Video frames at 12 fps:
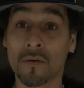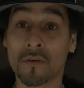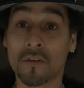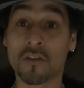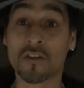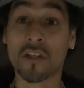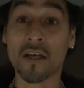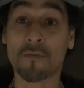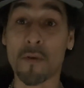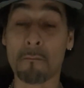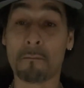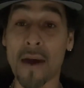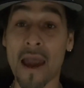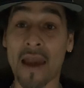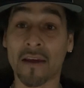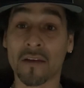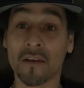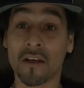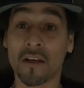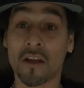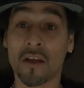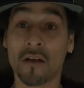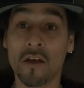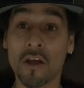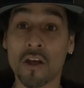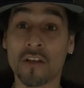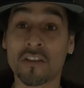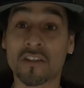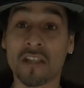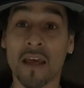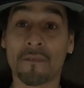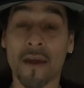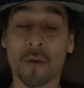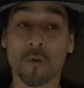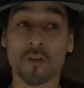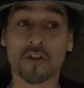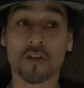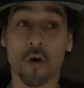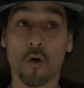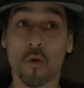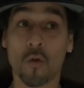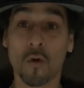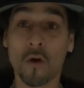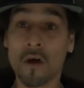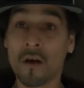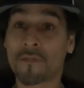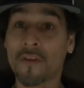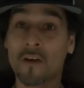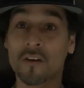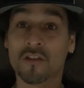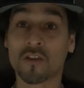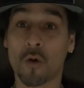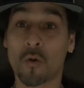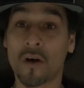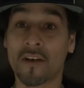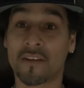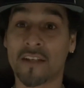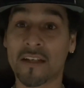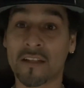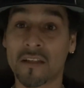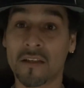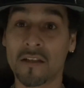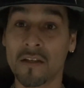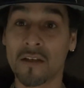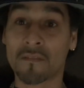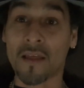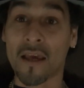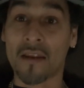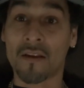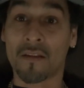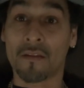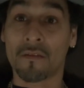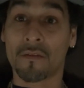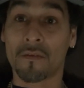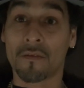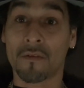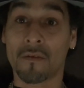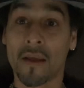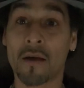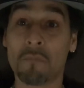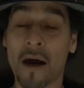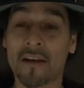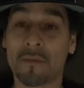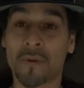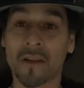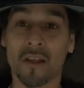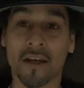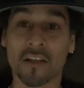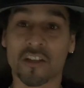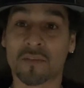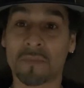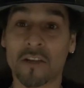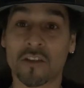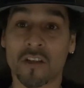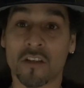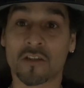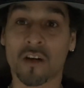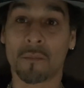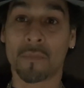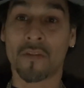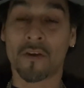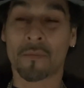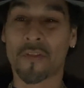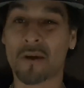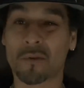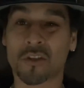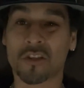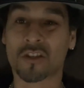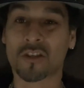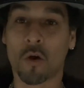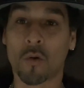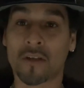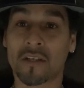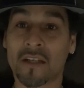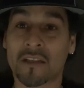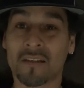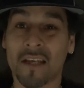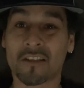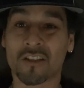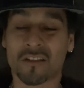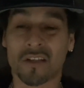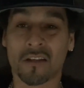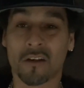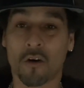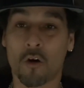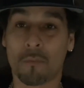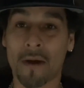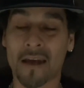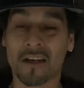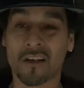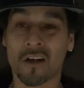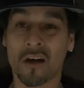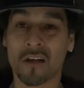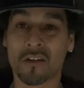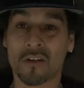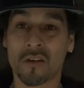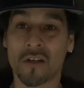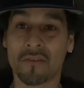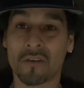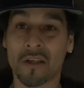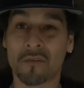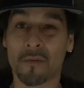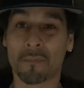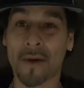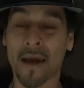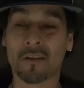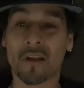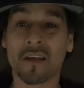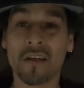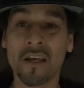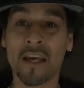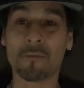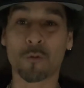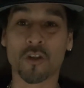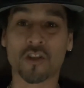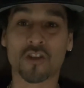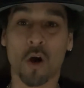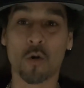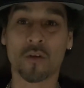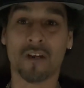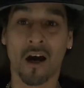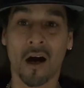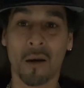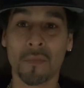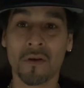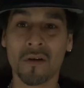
Just give it back. And instead, they're so addicted that it might have been like a smidgen or something, and they were just so addicted they just did the whole bag of cut and couldn't even give it back. Like, and we're so dumb.